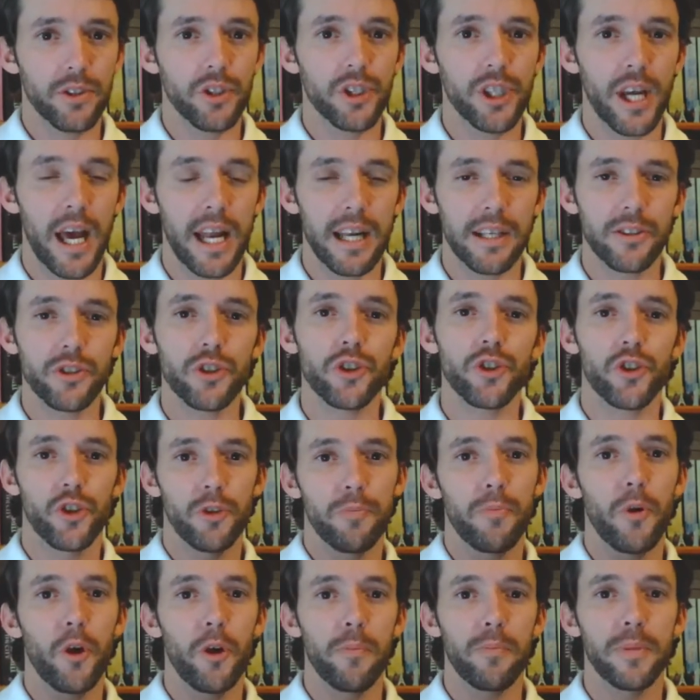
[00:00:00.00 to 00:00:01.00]
Shallan's
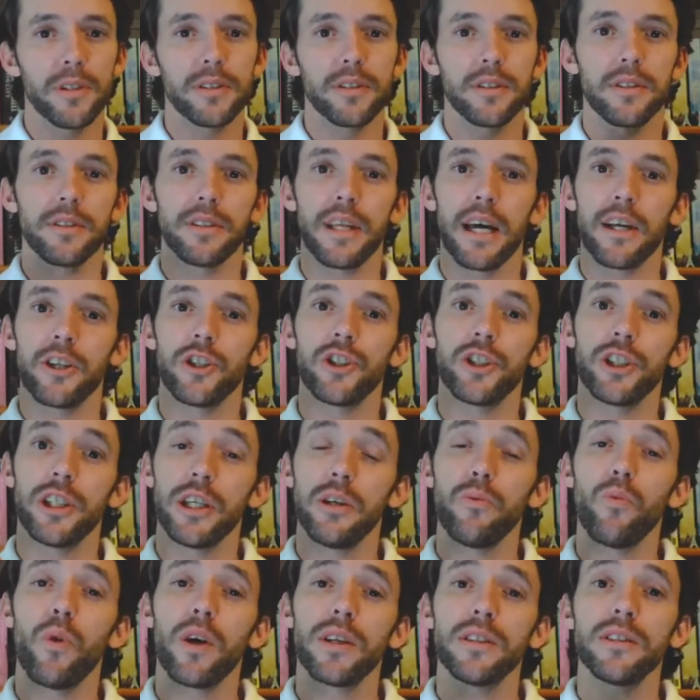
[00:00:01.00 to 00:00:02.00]
true purpose is that
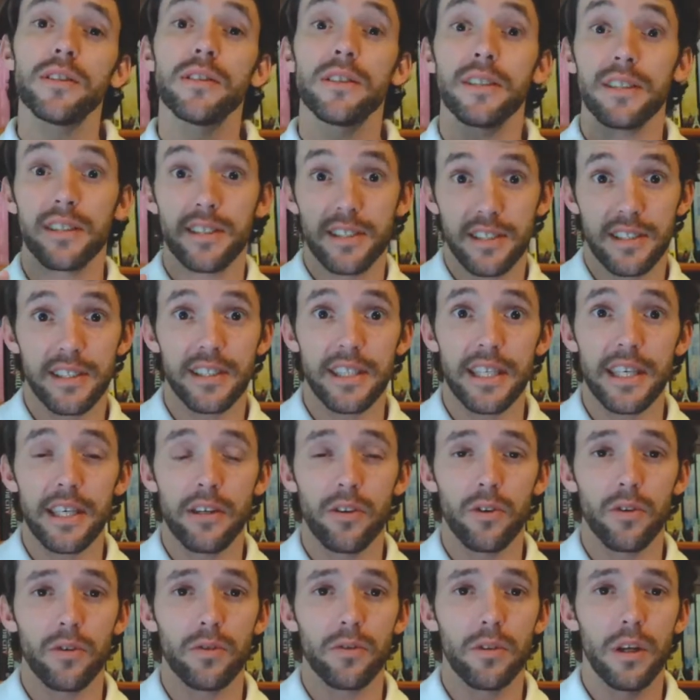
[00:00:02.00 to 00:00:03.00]
she wants to
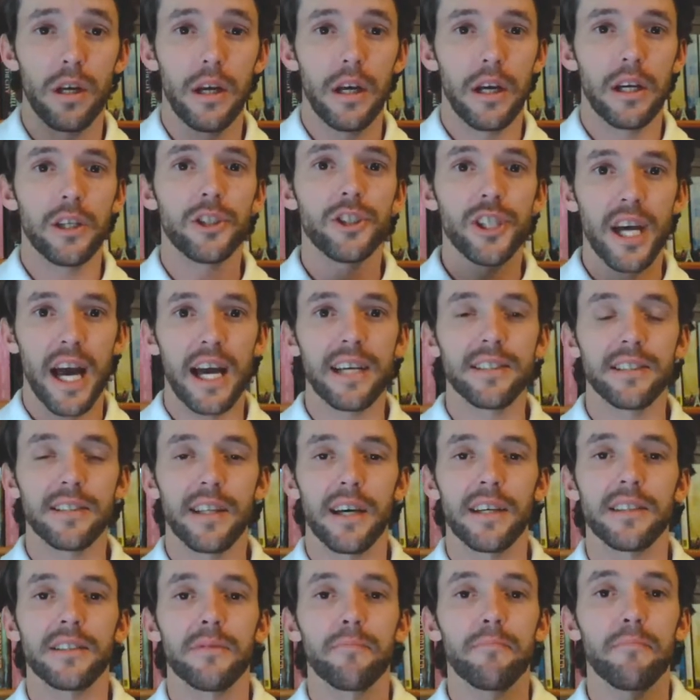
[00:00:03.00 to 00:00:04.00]
steal
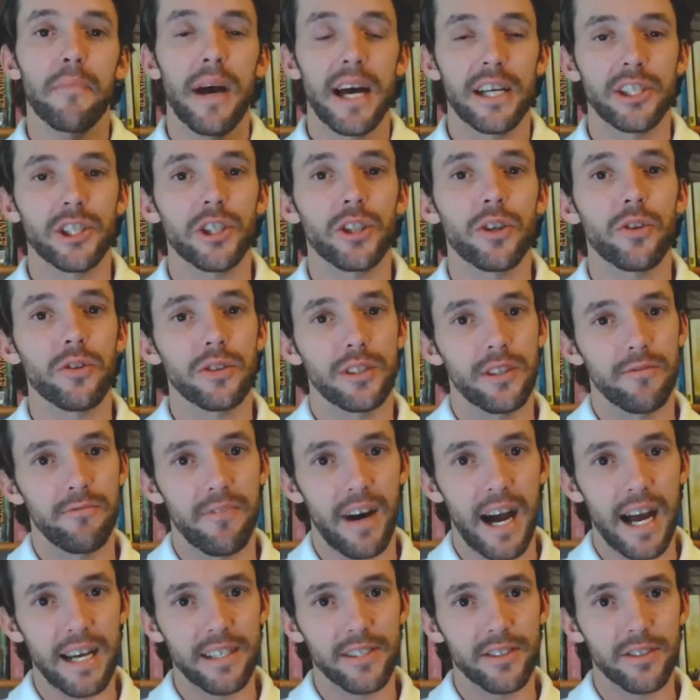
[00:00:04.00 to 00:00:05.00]
Jasnah's magical
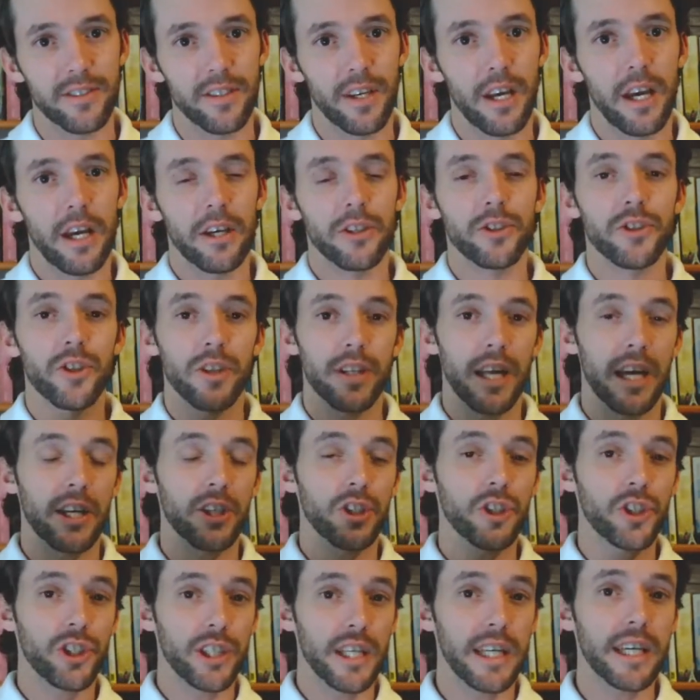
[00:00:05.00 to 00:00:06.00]
device so
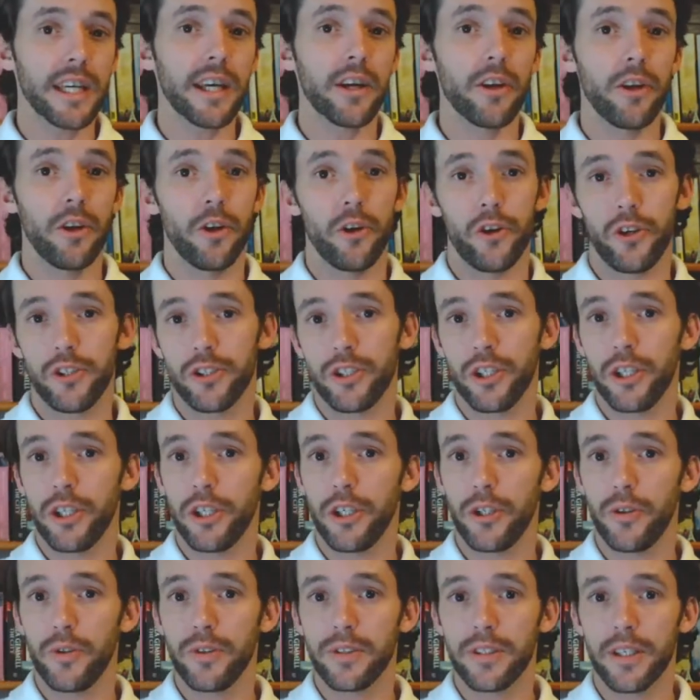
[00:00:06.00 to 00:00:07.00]
that she can learn to
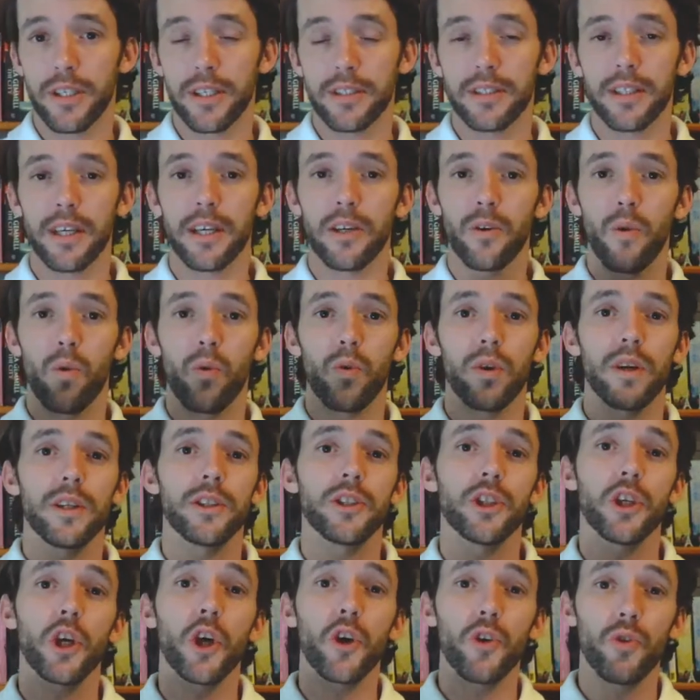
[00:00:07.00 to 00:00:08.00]
use it in order
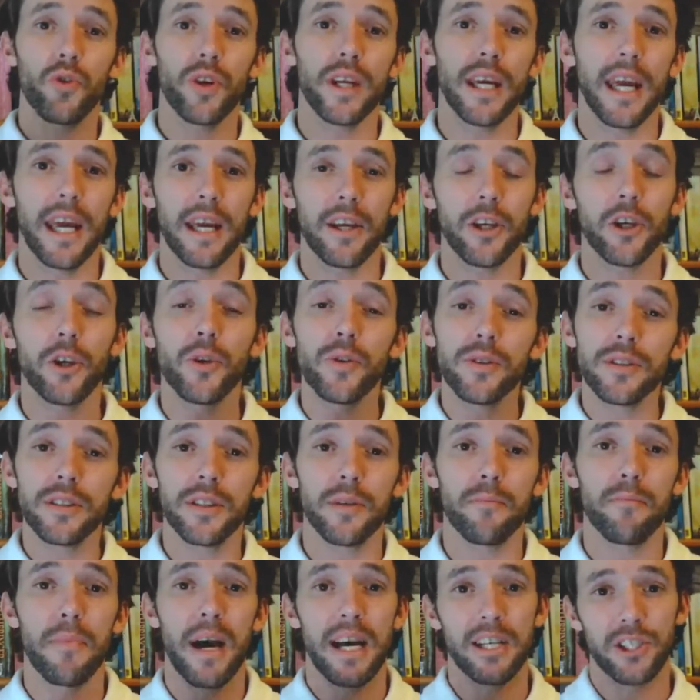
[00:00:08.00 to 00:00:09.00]
to create
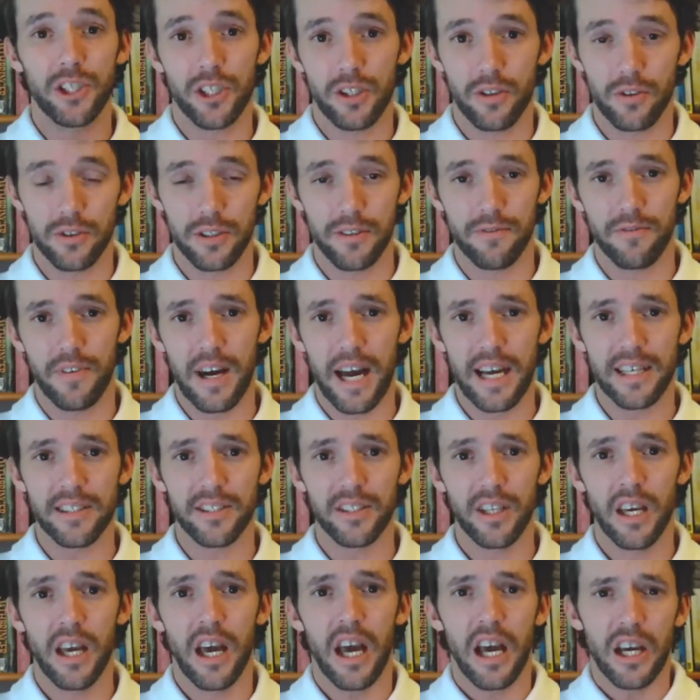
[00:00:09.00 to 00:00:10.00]
use the magical
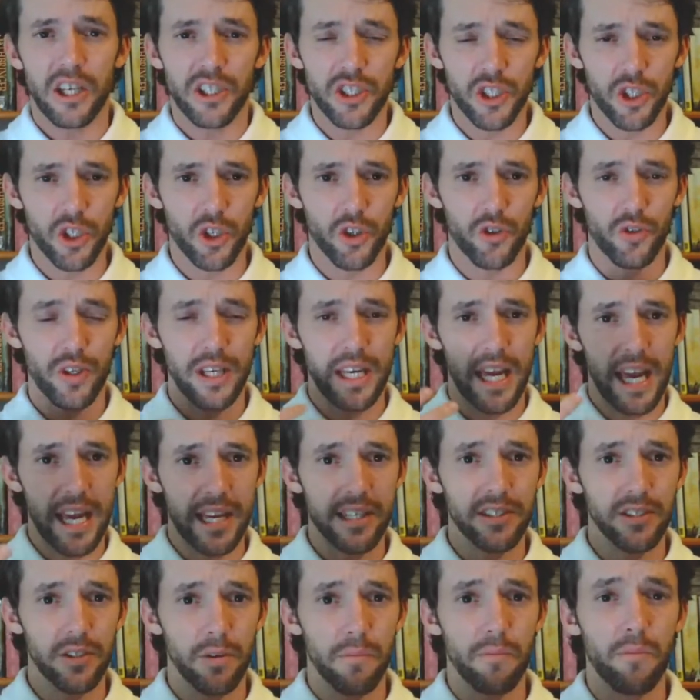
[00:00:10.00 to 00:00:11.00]
device to
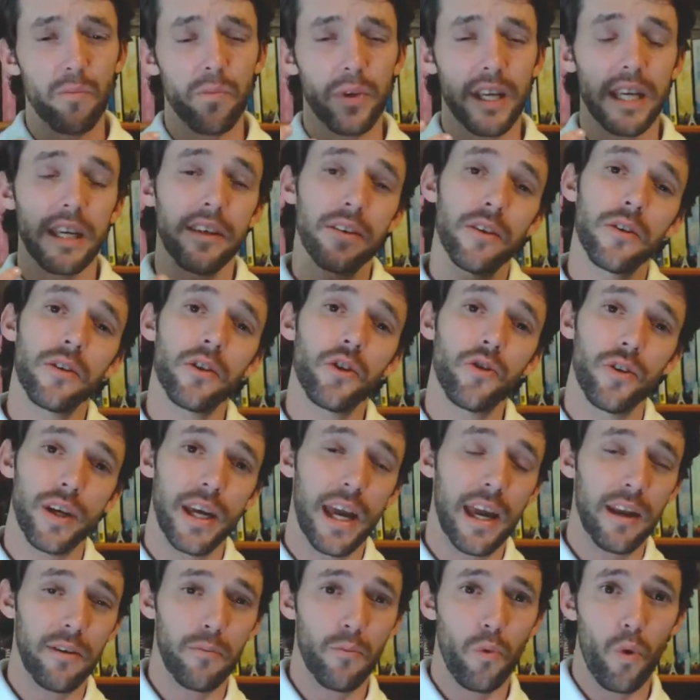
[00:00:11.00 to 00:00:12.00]
create either
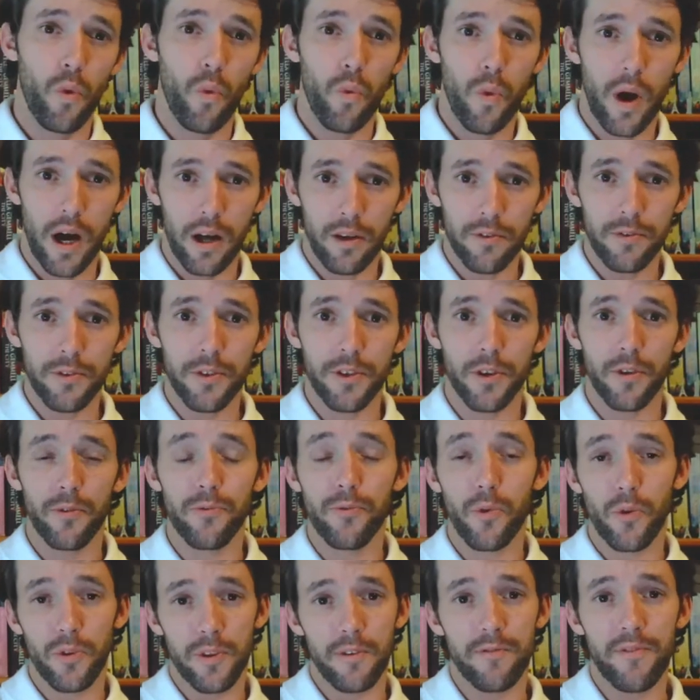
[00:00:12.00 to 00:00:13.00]
create more wealth
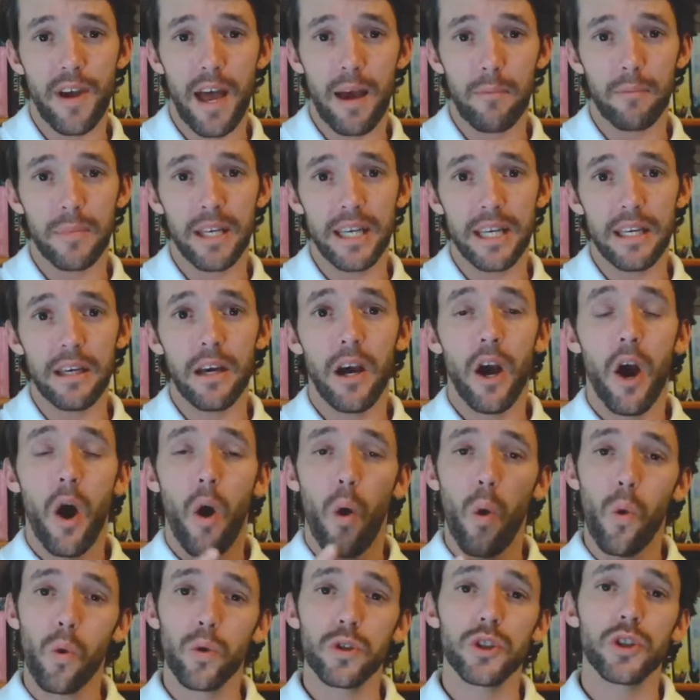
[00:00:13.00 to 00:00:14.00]
for the family
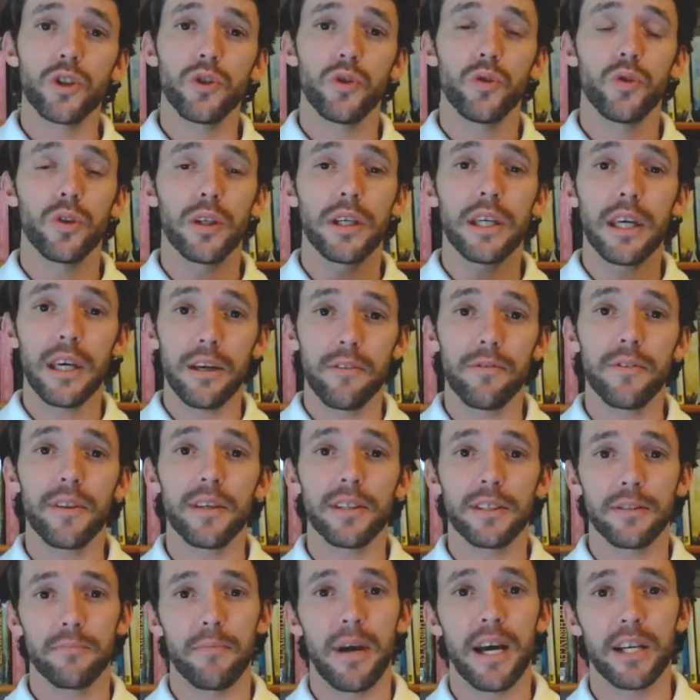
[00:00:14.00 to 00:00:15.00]
or to give
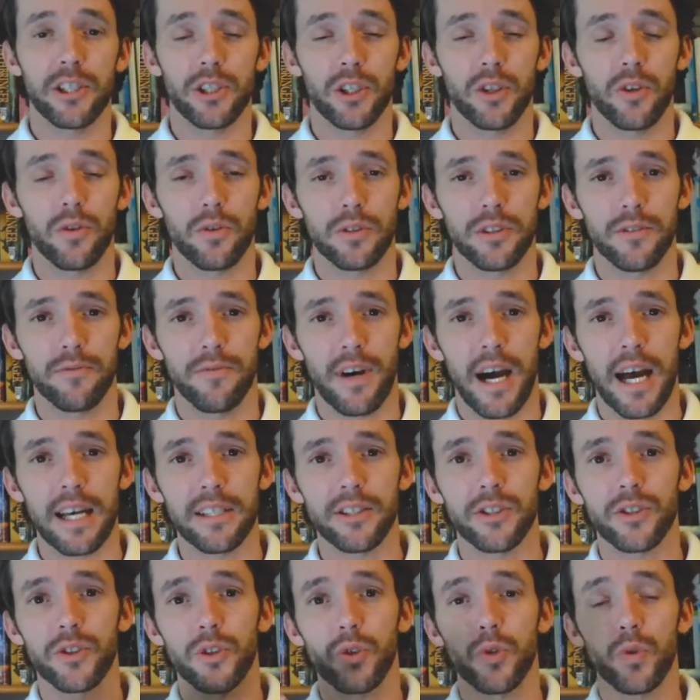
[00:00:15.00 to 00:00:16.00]
this magical
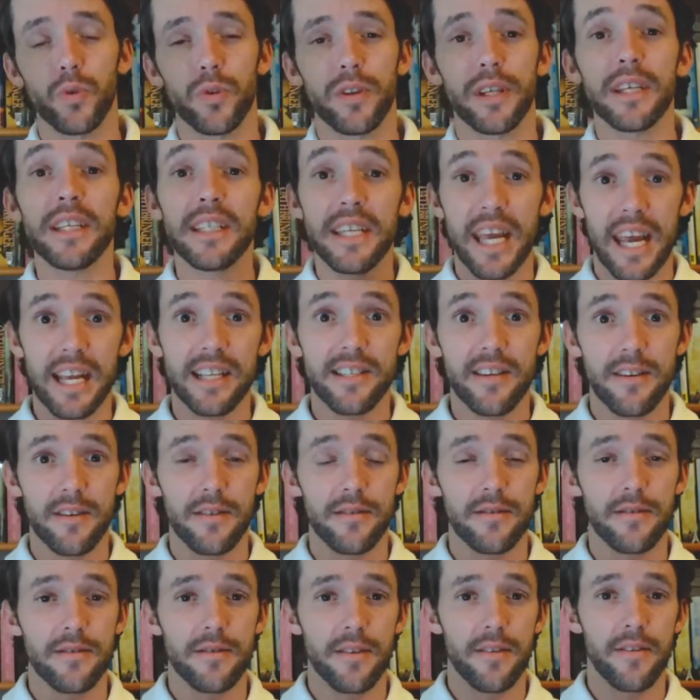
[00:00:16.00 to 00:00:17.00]
device to the
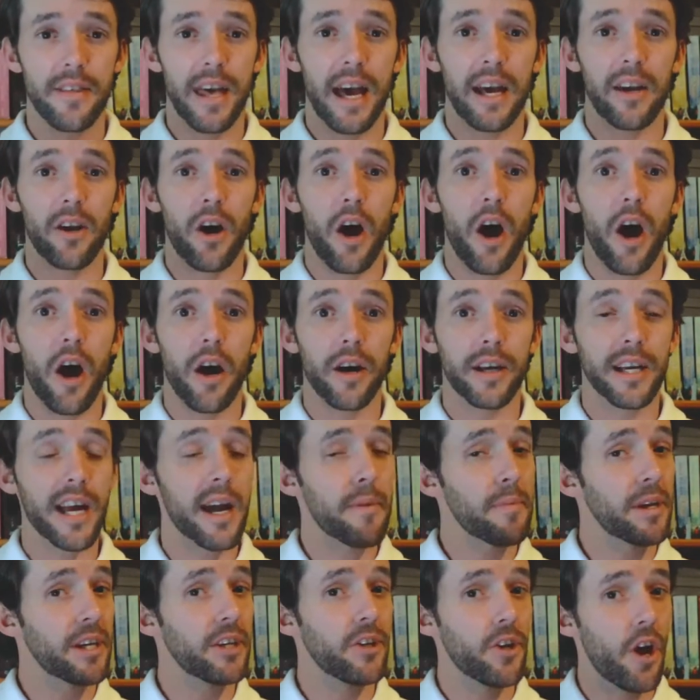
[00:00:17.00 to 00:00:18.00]
debtors that are
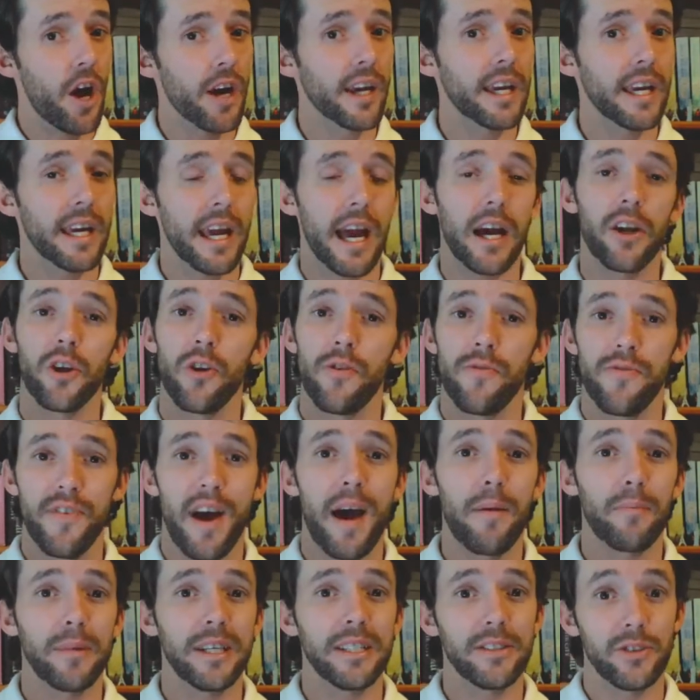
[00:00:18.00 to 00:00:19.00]
coming knocking at her
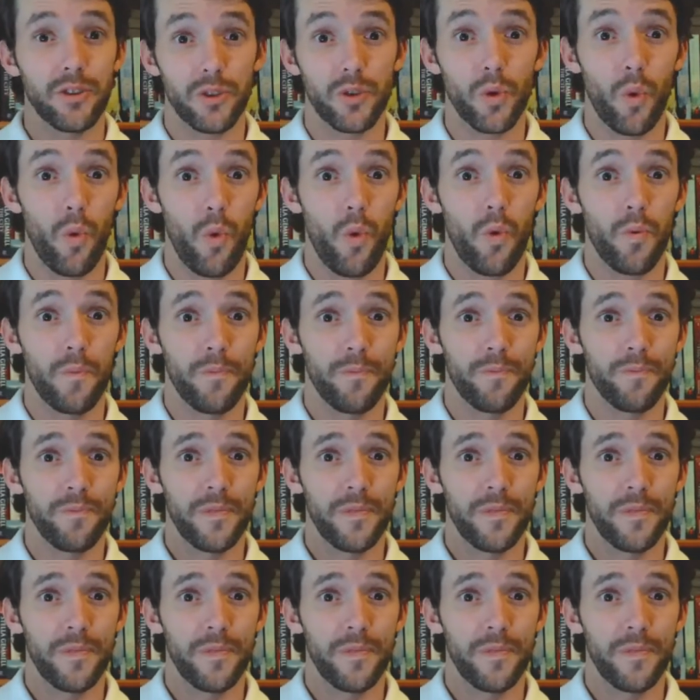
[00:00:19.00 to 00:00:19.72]
family's door.